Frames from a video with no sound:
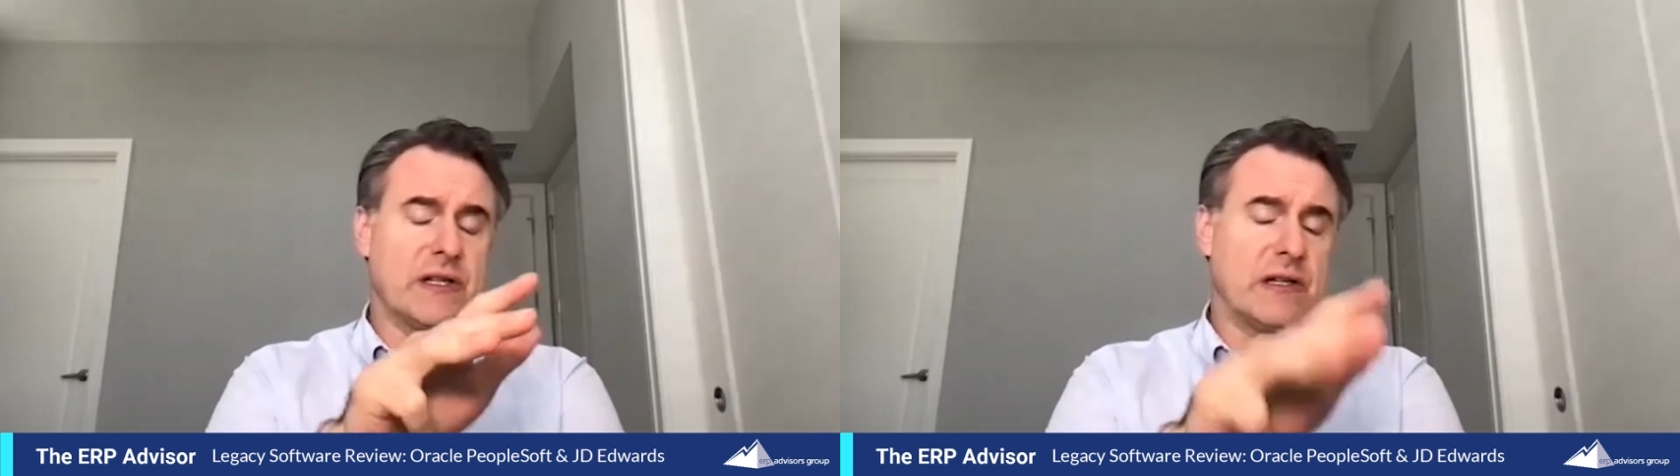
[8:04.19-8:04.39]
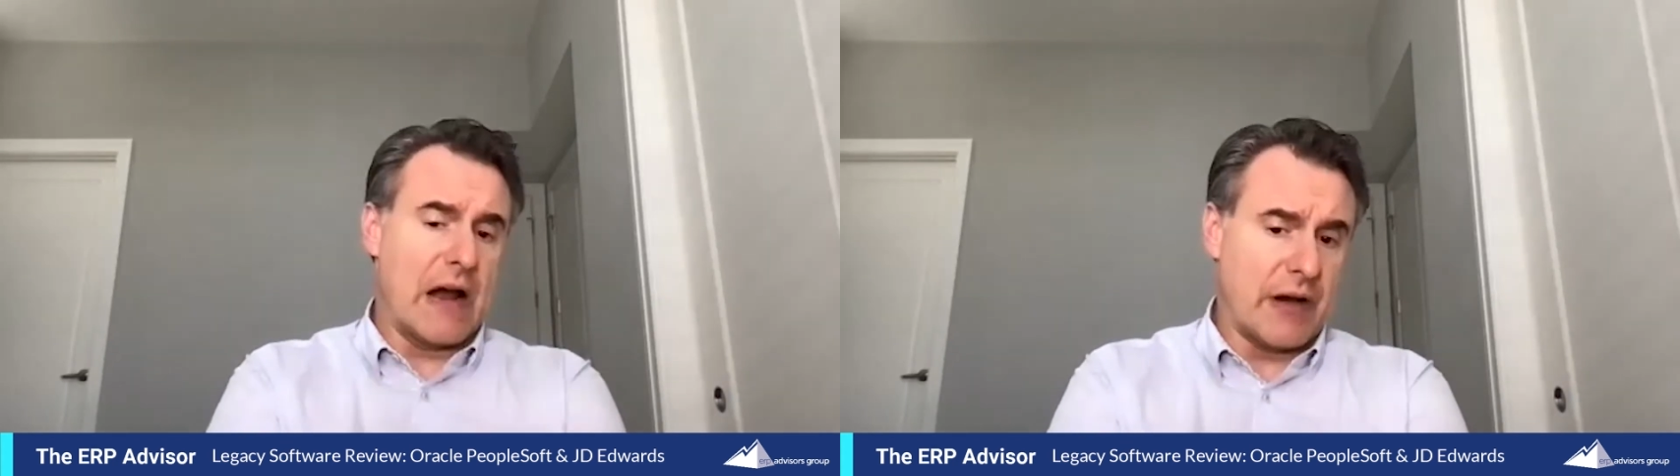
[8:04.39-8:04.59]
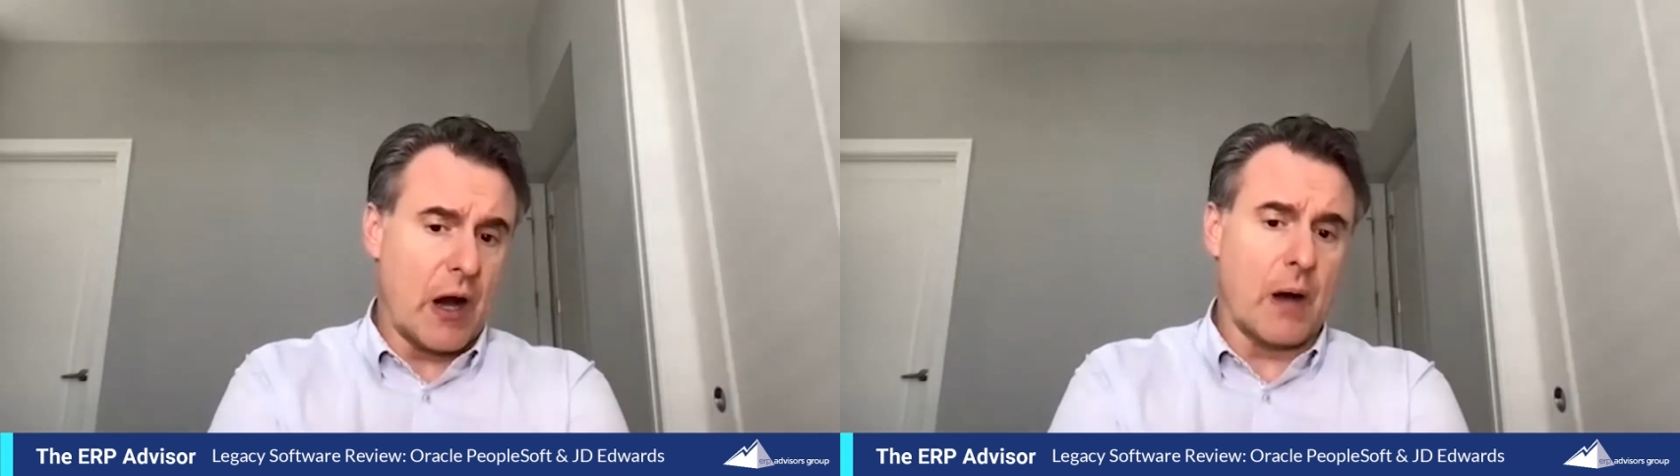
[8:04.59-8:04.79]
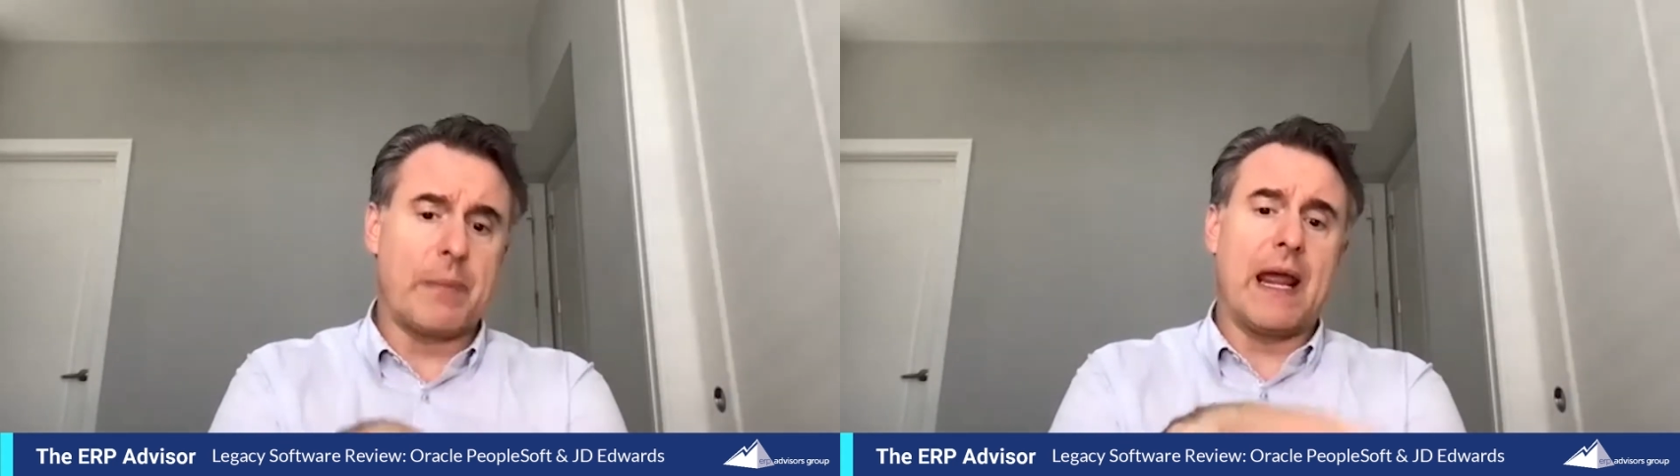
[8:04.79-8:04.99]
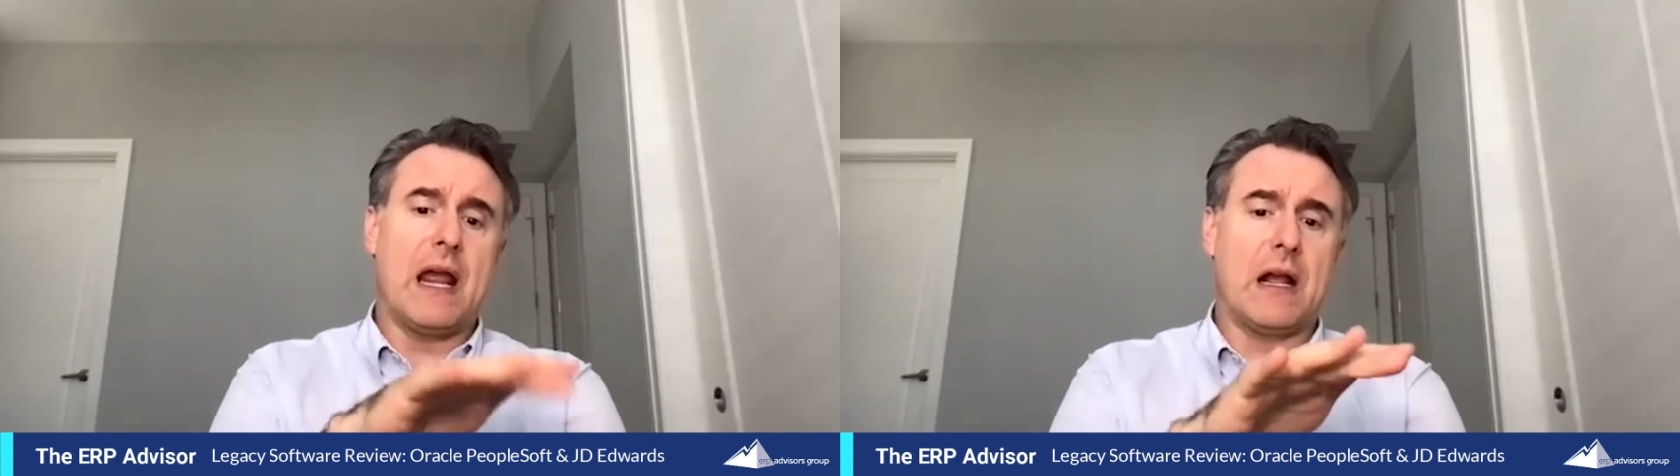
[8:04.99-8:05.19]
Cloud
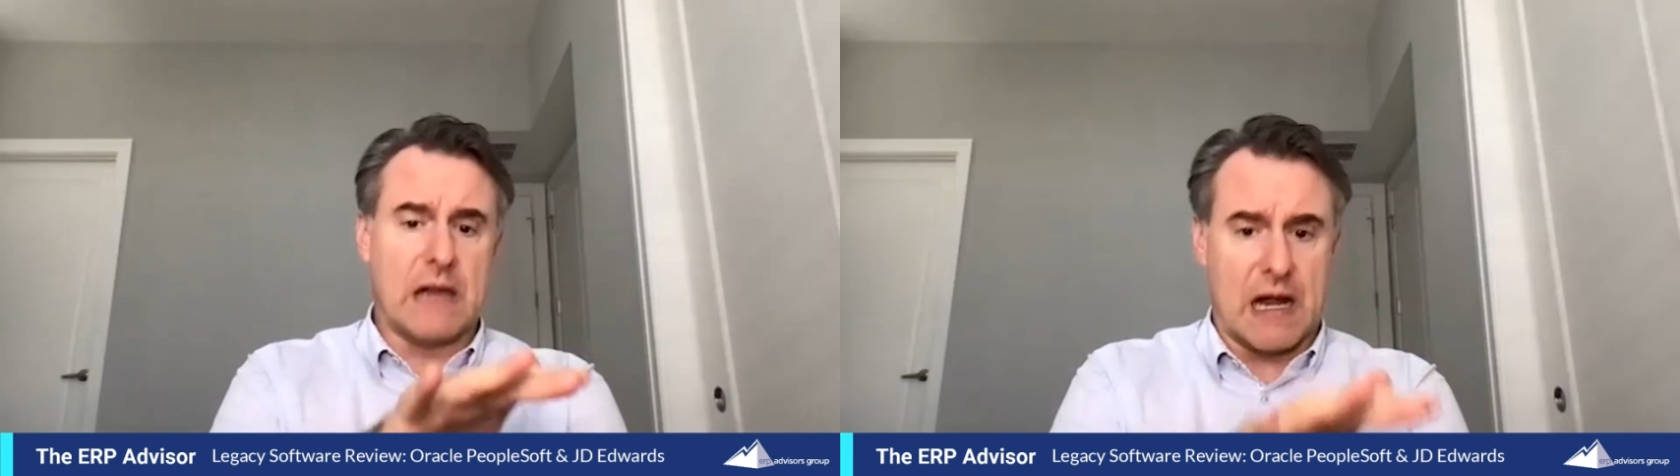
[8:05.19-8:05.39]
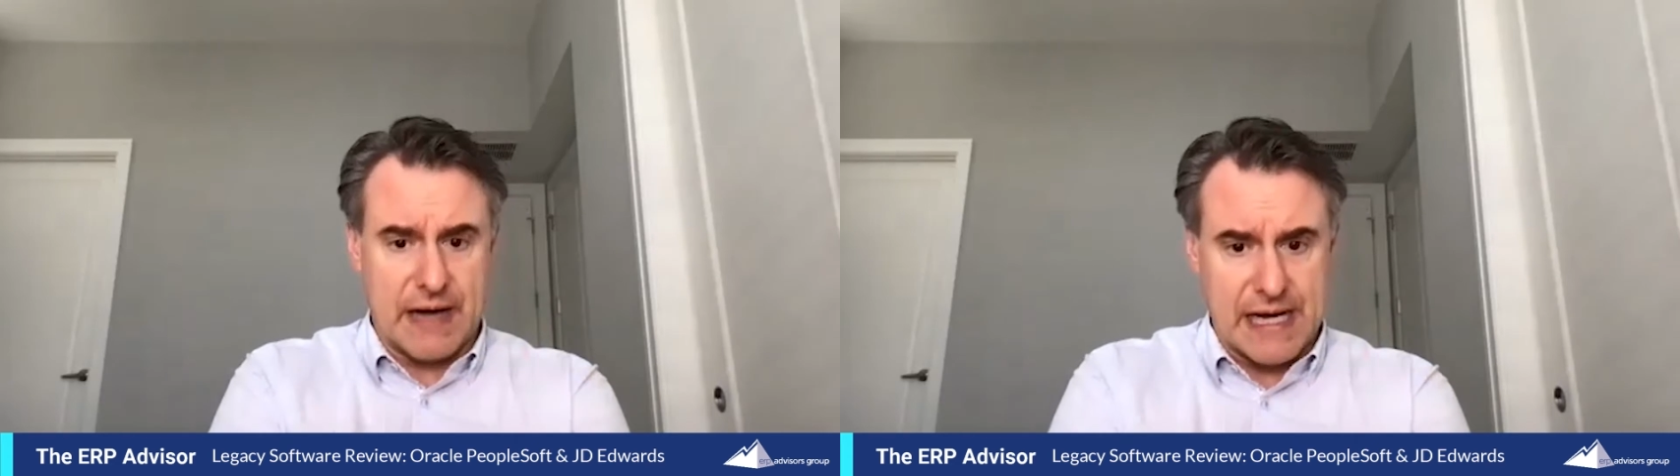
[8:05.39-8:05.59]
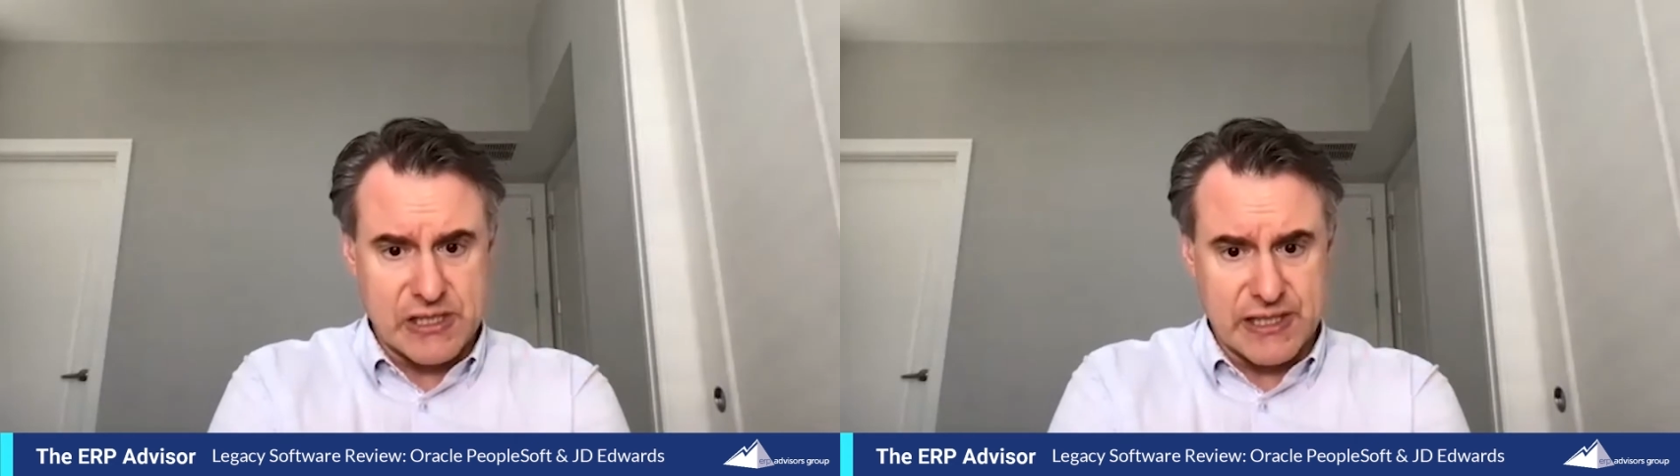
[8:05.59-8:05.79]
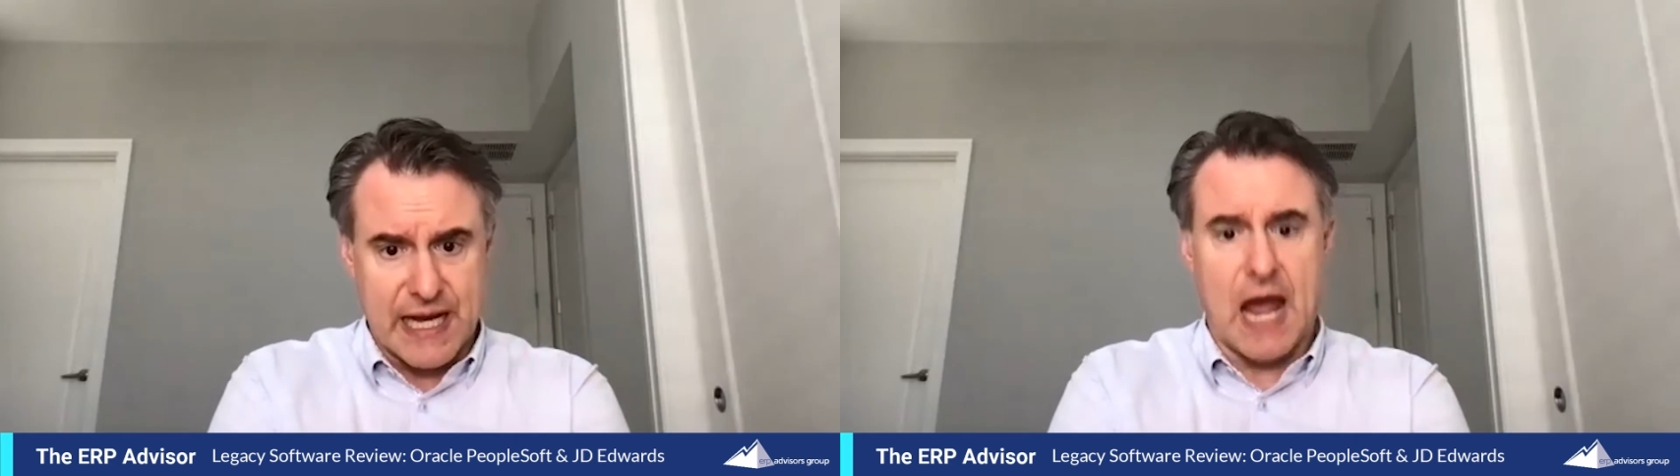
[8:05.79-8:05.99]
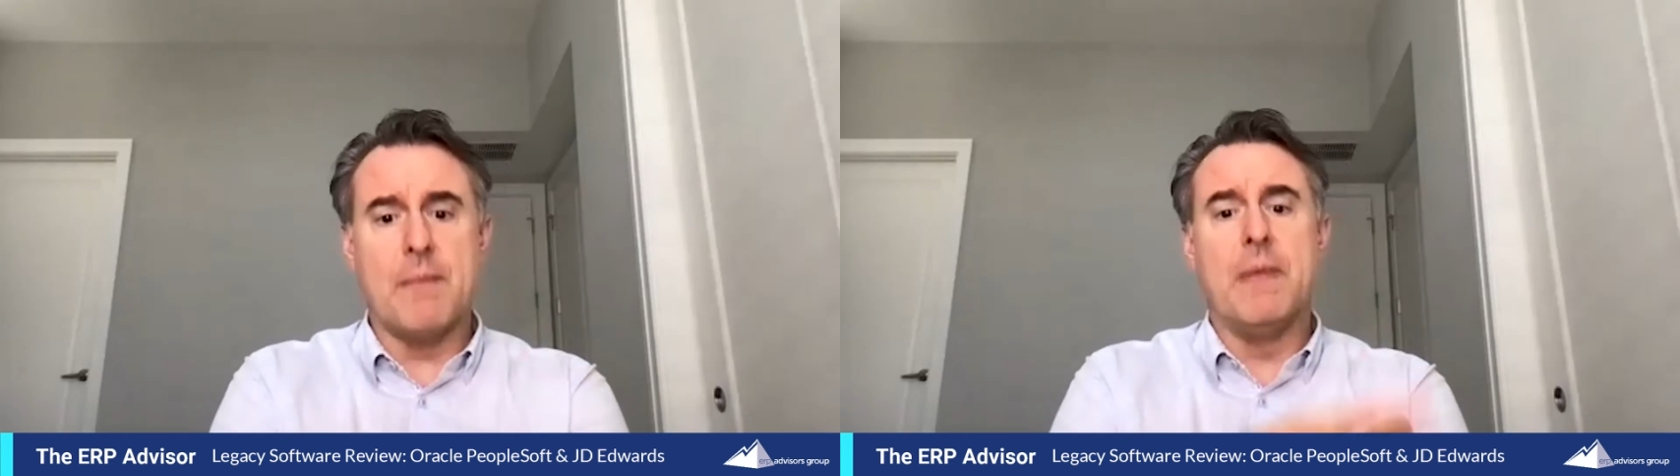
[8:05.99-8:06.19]
ERP, Cloud
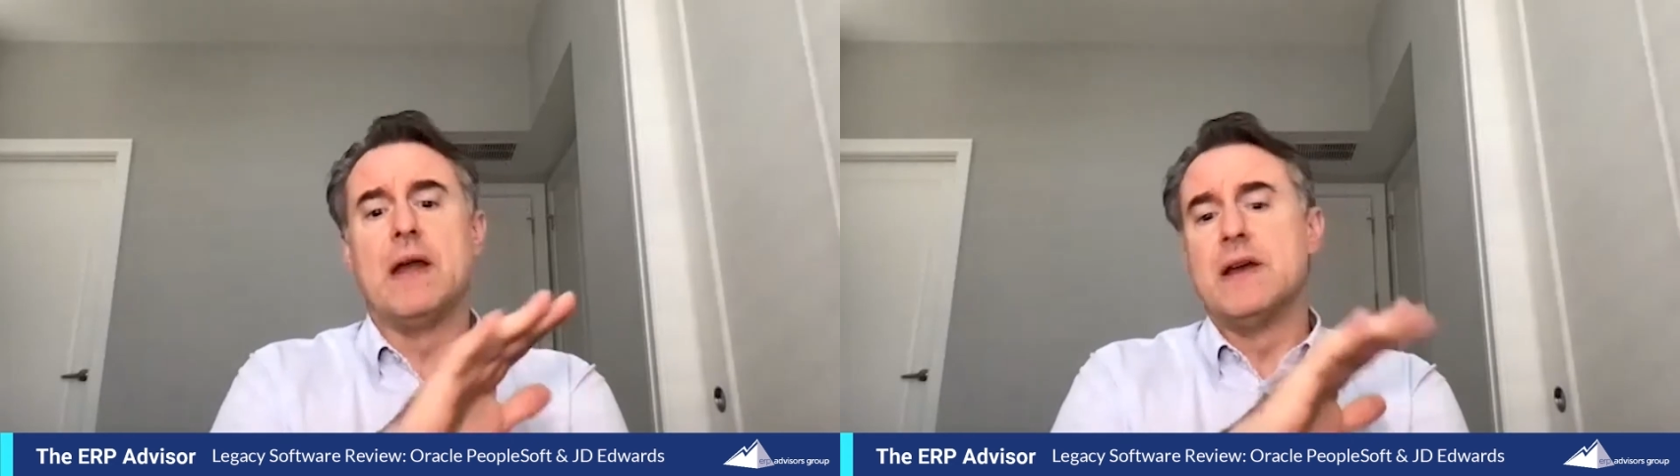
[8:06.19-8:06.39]
HCM,